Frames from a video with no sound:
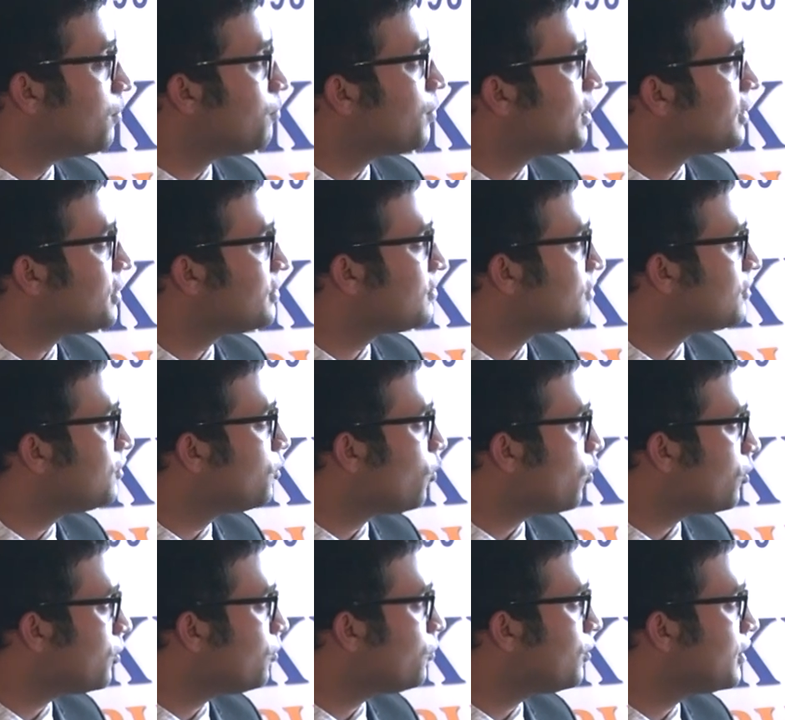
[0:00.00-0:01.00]
But it's
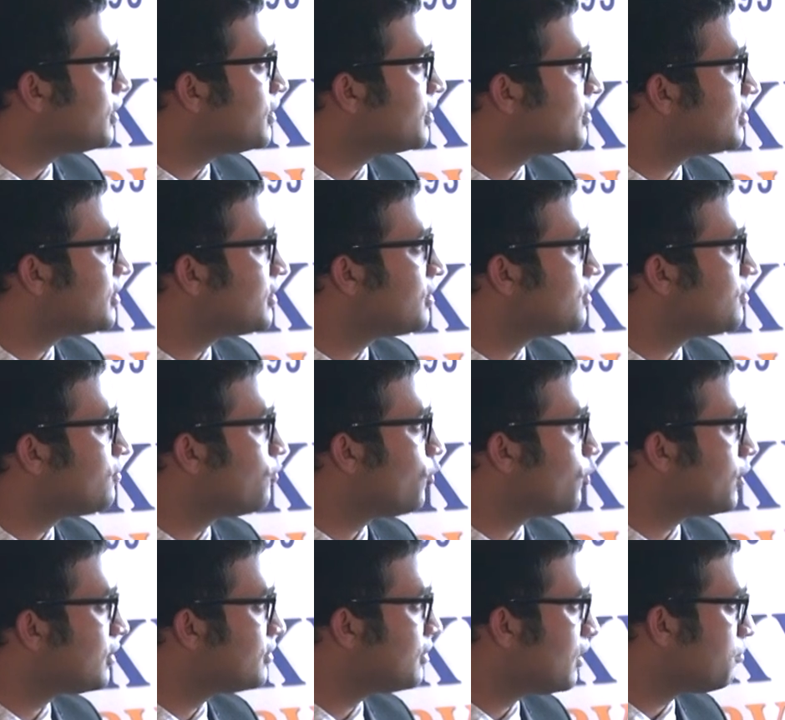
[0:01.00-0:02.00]
not good in the sense,
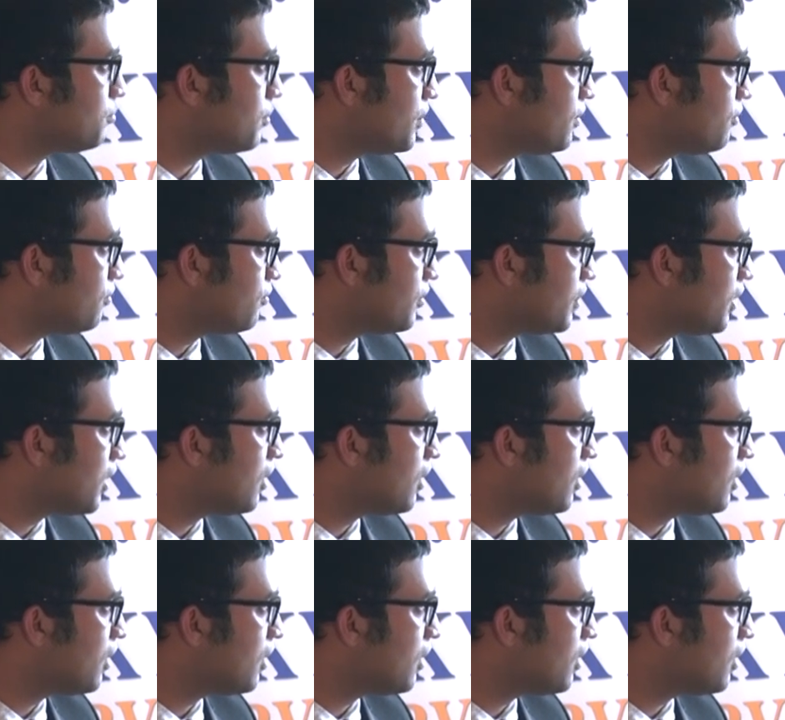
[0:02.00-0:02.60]
for example,